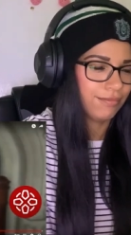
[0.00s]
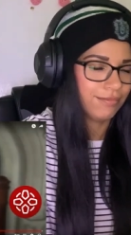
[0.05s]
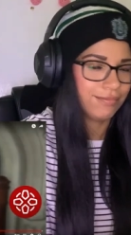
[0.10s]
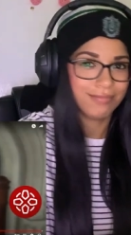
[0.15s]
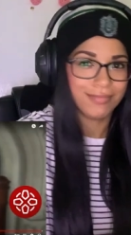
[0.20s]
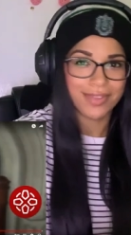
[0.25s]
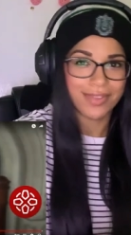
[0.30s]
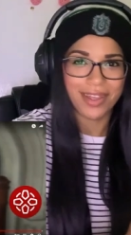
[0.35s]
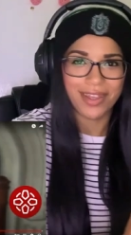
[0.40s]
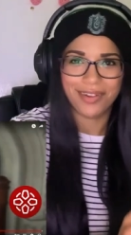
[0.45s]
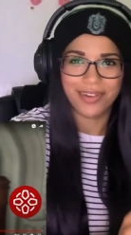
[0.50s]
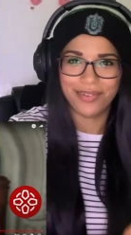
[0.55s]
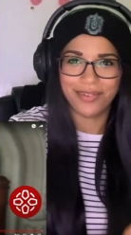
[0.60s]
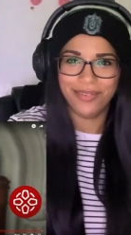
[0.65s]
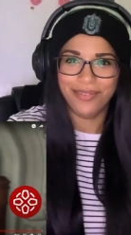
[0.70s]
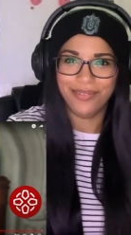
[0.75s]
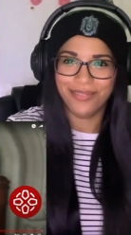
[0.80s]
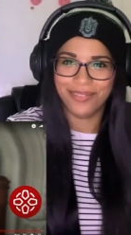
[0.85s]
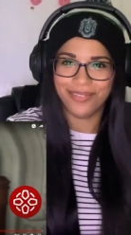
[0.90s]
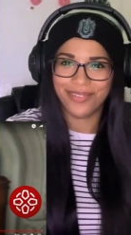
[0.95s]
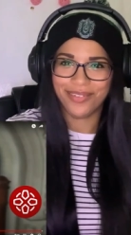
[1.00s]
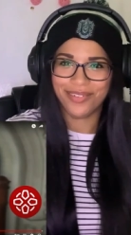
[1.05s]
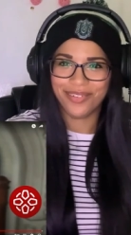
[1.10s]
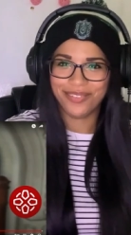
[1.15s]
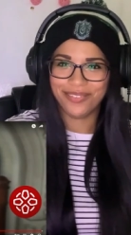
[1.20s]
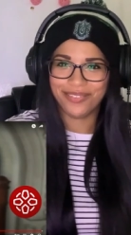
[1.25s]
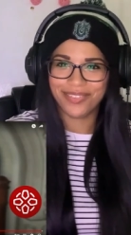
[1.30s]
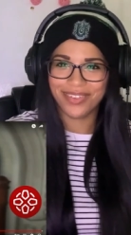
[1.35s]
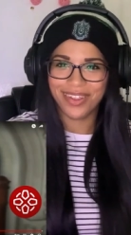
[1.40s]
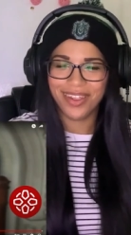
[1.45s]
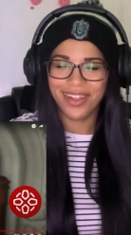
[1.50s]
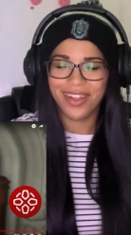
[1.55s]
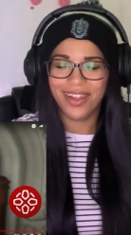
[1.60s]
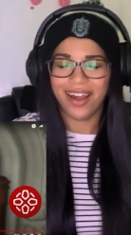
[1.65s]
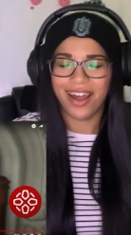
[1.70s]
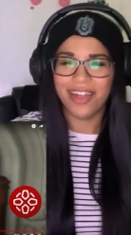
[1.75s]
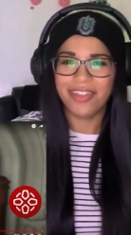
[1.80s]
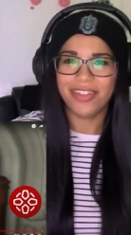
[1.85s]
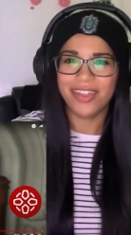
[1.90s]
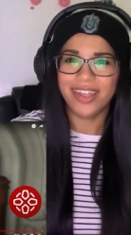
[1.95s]
Okay, cool.
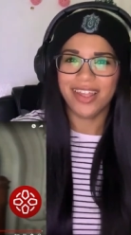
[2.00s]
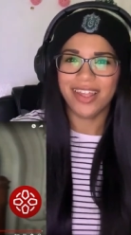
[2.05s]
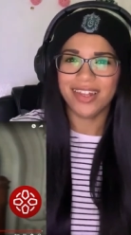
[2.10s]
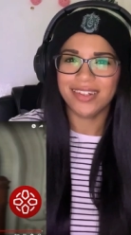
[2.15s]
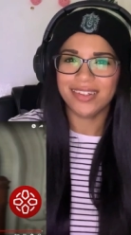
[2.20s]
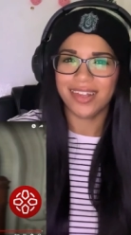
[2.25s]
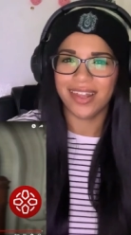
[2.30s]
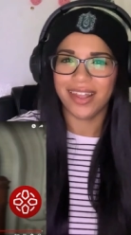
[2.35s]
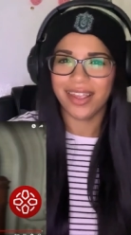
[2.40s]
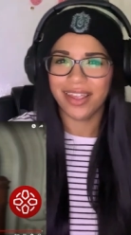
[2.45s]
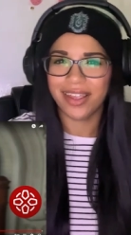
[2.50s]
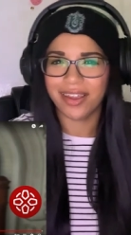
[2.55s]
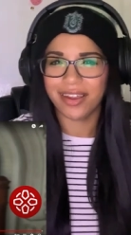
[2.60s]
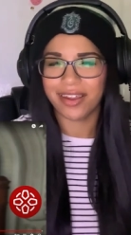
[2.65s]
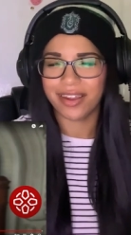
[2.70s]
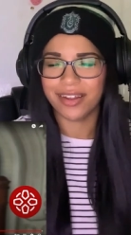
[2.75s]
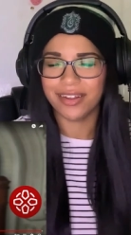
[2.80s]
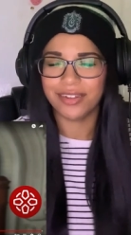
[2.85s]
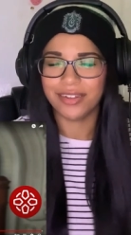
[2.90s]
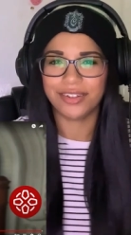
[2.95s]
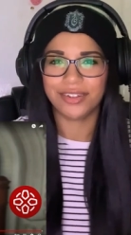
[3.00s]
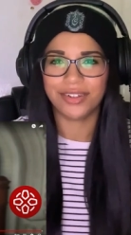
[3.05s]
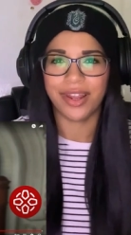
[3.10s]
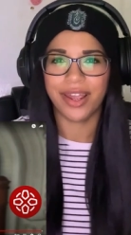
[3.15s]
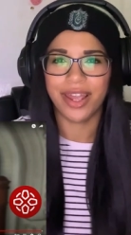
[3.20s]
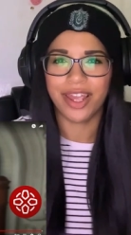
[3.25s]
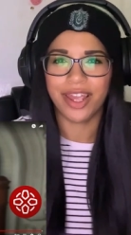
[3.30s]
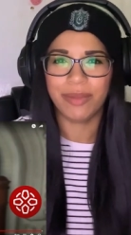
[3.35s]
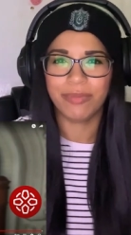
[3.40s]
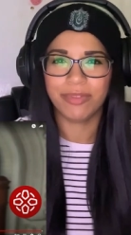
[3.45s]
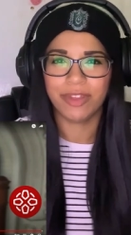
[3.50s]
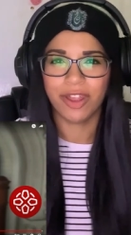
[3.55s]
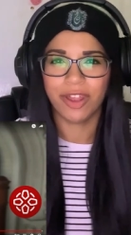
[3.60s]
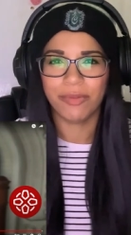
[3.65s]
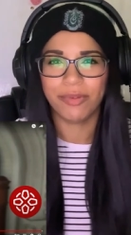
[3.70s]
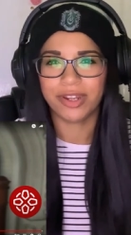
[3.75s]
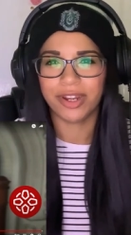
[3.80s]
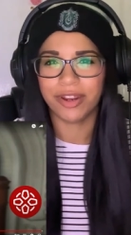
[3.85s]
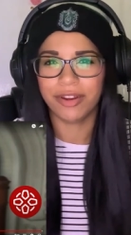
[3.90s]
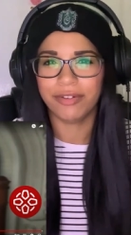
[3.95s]
I think it's like a shame that
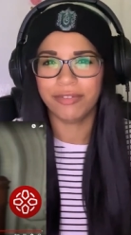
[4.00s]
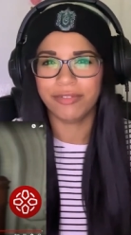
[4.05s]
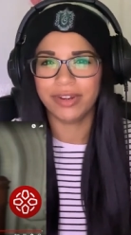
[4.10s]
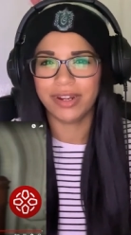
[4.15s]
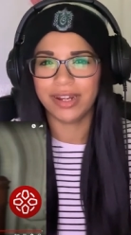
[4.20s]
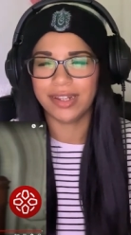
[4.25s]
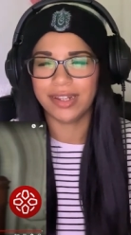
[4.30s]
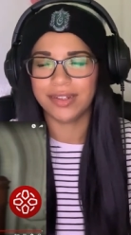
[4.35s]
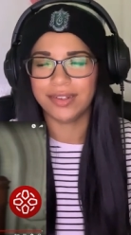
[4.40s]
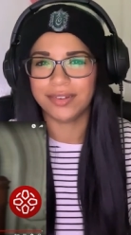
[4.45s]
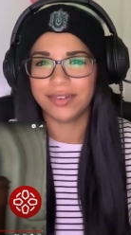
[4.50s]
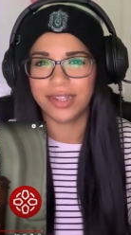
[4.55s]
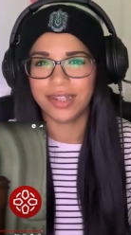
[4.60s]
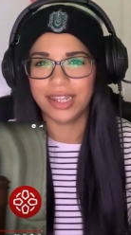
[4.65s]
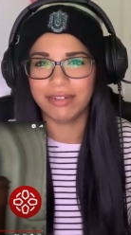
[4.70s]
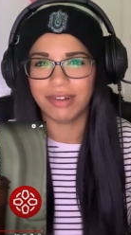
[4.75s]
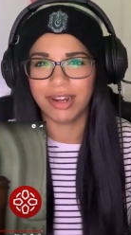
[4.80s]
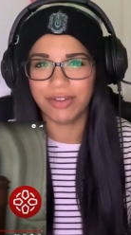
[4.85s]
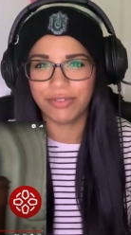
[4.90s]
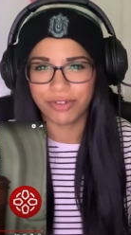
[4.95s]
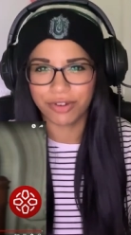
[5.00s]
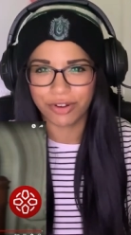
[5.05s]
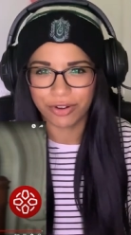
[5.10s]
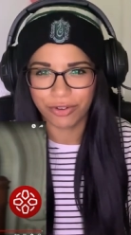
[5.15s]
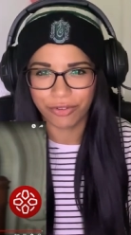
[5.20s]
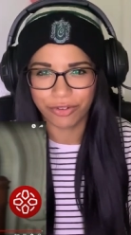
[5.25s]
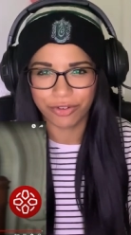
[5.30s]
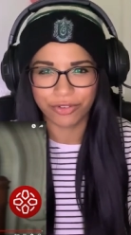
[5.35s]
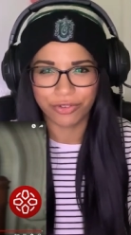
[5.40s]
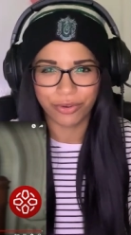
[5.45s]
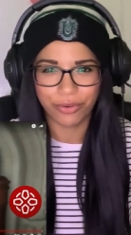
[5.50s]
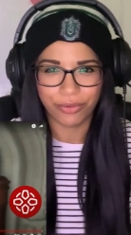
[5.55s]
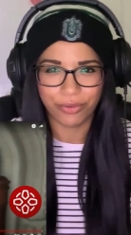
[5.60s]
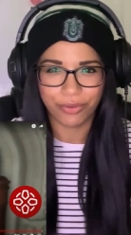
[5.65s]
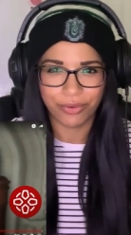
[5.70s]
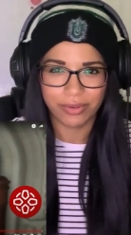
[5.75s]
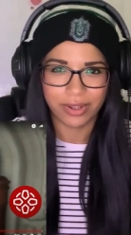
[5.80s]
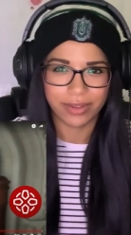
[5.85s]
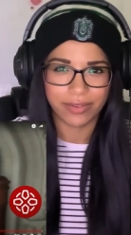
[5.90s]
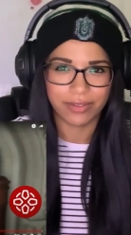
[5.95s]
we don't really see Ravenclaw at
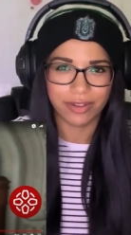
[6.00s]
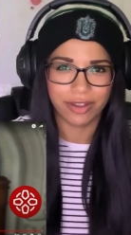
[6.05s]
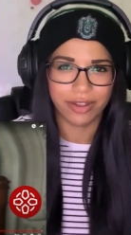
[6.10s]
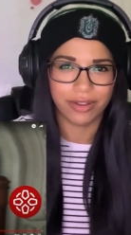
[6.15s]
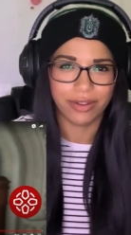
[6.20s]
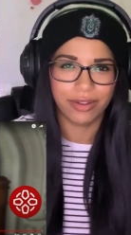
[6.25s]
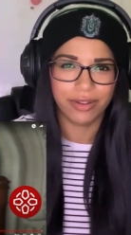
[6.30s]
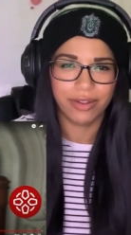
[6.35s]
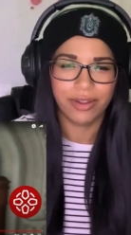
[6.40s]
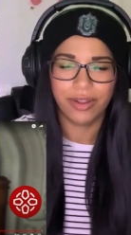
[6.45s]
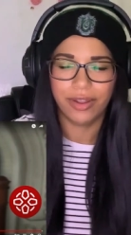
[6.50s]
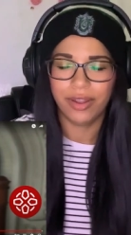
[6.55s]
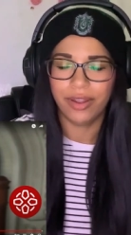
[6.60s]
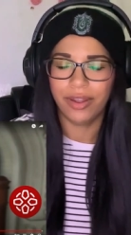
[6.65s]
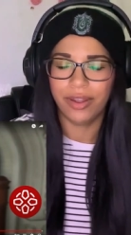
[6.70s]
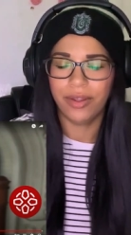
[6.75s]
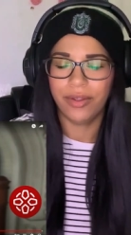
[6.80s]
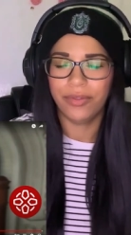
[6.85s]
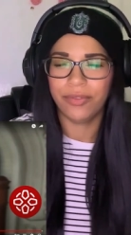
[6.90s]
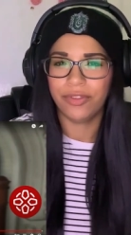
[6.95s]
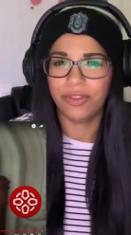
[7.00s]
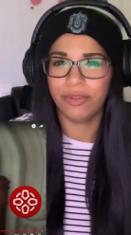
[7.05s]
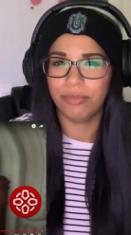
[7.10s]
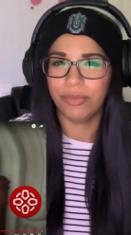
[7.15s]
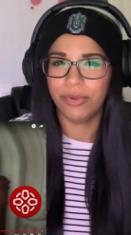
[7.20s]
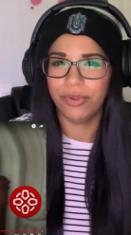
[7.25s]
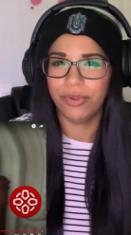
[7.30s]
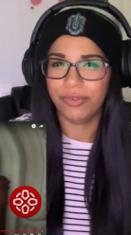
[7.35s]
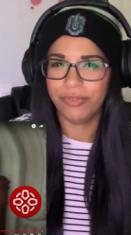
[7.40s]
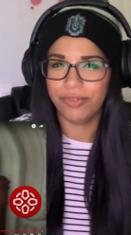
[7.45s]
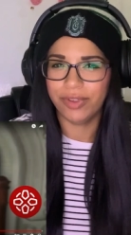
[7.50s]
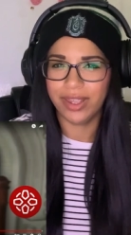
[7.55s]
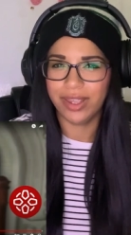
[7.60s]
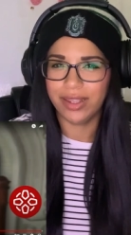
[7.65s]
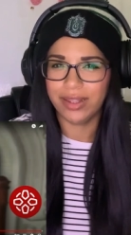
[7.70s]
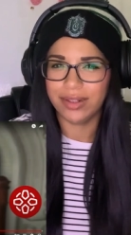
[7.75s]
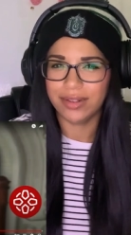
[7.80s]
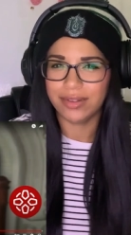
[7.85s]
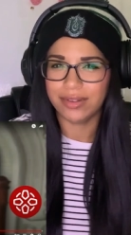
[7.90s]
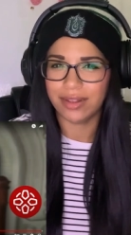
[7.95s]
all in the the
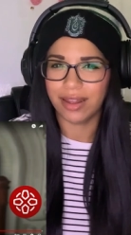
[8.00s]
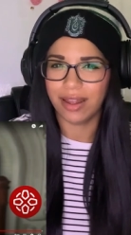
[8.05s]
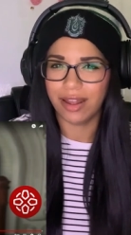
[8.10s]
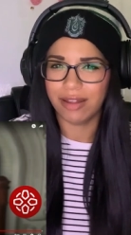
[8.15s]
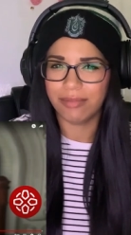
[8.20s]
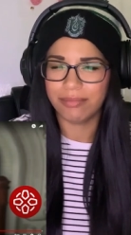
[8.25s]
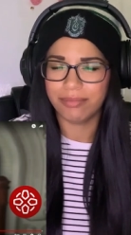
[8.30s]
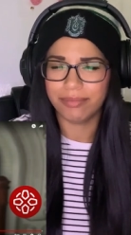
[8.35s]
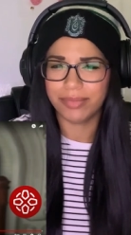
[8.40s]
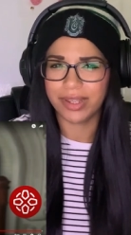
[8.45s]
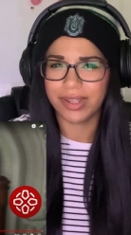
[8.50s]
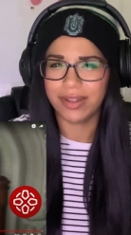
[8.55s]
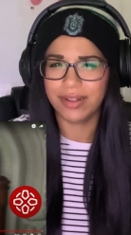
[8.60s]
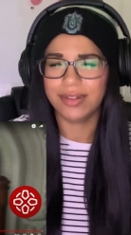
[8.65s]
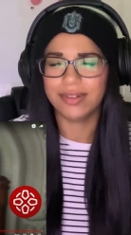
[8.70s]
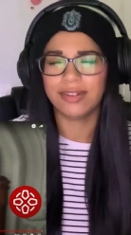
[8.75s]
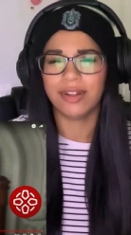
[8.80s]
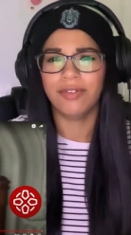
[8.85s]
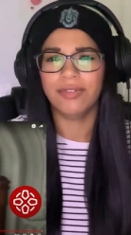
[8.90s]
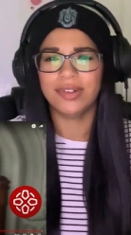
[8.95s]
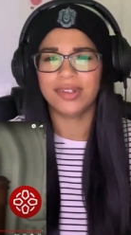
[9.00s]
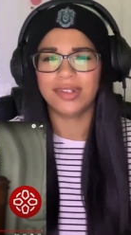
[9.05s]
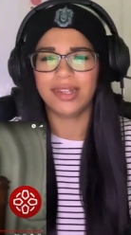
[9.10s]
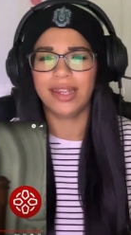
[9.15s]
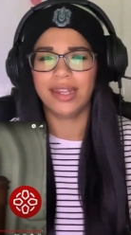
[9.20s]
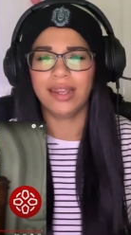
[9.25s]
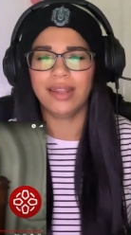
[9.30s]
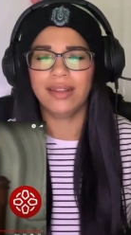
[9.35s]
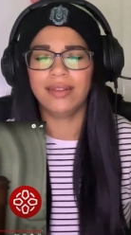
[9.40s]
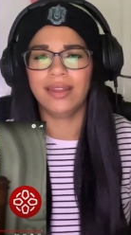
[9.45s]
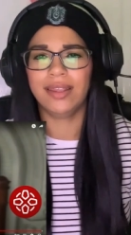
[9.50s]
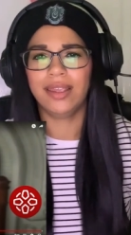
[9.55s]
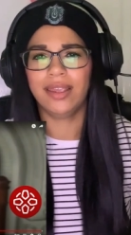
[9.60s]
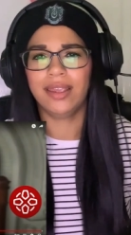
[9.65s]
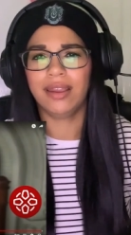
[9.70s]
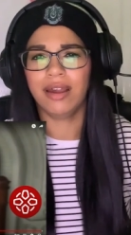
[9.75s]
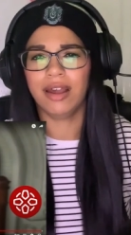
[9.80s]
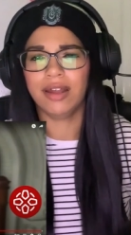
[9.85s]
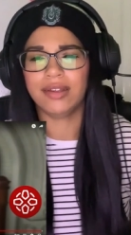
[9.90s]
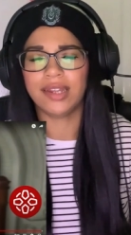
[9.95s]
movies um, because obviously in
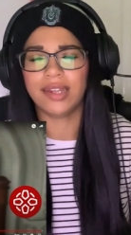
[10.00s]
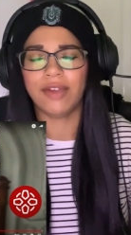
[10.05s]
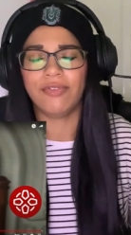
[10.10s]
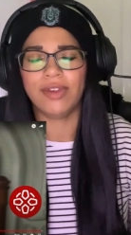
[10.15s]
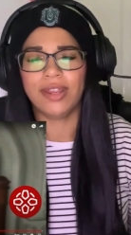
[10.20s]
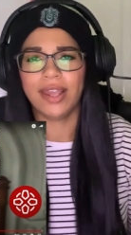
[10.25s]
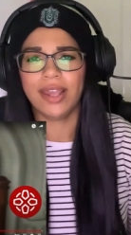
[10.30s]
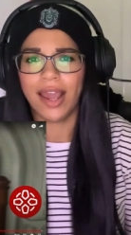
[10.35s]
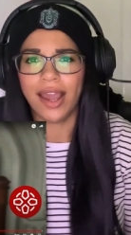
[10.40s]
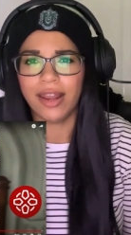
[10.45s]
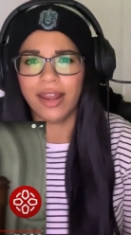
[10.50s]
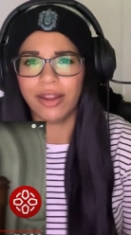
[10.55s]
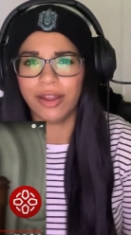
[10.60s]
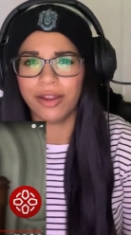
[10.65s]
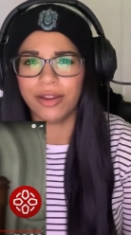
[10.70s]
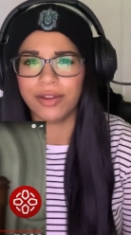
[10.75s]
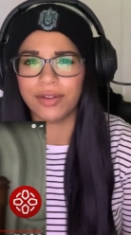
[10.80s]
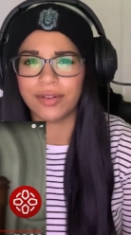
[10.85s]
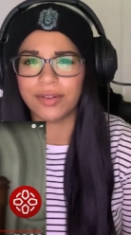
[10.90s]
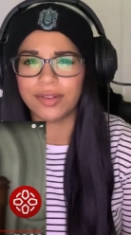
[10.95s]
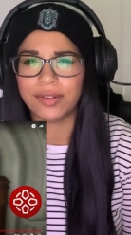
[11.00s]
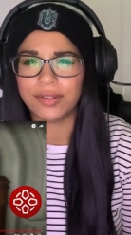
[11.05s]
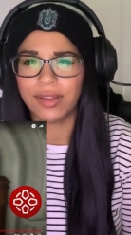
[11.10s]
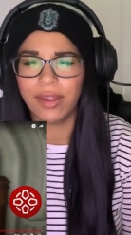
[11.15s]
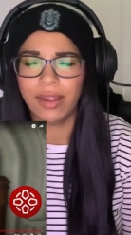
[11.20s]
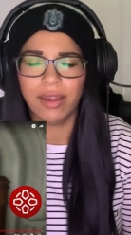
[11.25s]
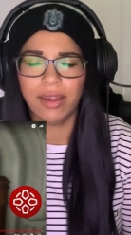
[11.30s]
the uh, Deathly Hallows